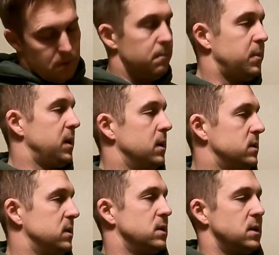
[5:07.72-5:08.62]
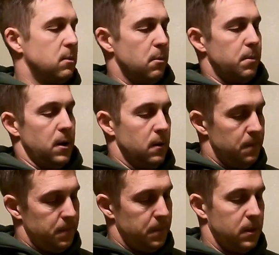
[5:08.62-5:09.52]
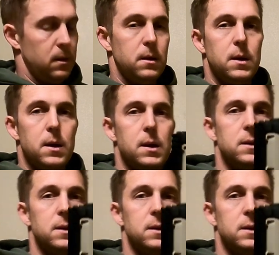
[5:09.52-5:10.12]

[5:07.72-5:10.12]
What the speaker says: because it's a double barrel, it